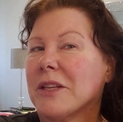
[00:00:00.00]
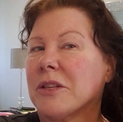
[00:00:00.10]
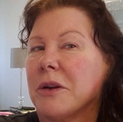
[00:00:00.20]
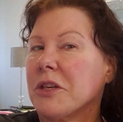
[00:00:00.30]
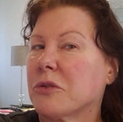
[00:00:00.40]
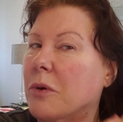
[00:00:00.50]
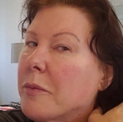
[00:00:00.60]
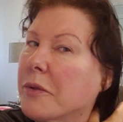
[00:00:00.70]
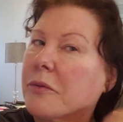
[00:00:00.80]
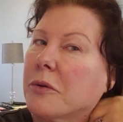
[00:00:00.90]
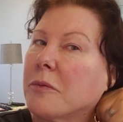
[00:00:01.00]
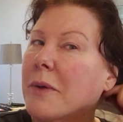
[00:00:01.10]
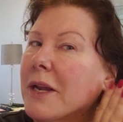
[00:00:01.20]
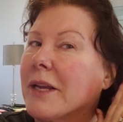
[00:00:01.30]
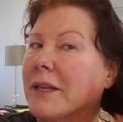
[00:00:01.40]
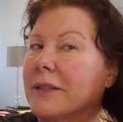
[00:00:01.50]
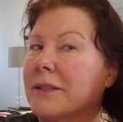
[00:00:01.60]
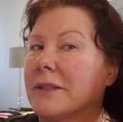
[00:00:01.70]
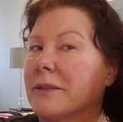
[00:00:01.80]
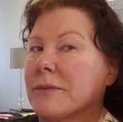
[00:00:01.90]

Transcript: So I just rub it through to my ends.